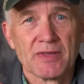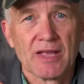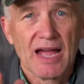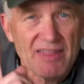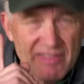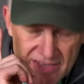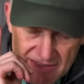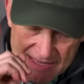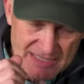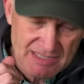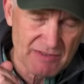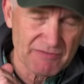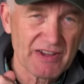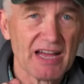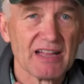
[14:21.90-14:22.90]
I think
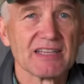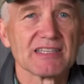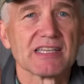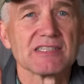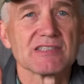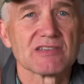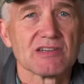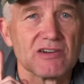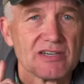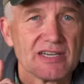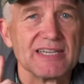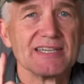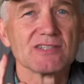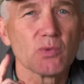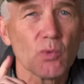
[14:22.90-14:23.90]
that's a valid concern
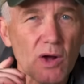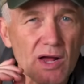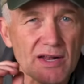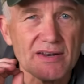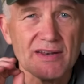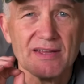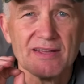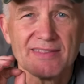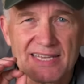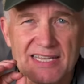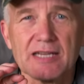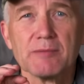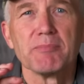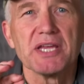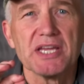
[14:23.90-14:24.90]
and it's one that
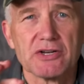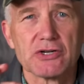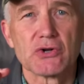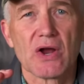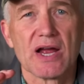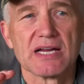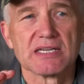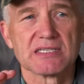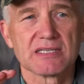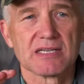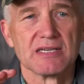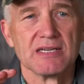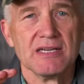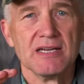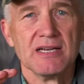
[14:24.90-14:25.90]
can be addressed
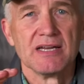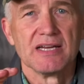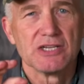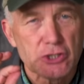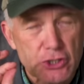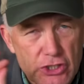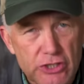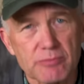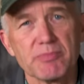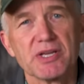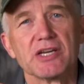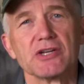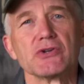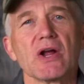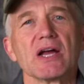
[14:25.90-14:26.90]
and should
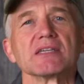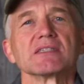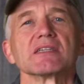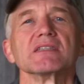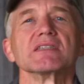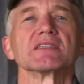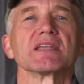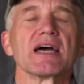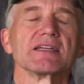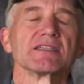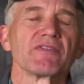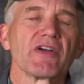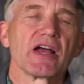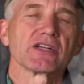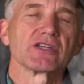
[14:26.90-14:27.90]
be addressed to the
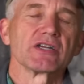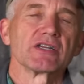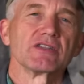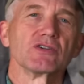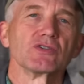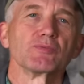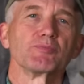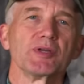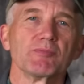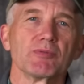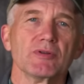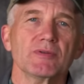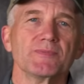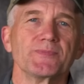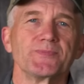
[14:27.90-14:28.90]
satisfaction of those people.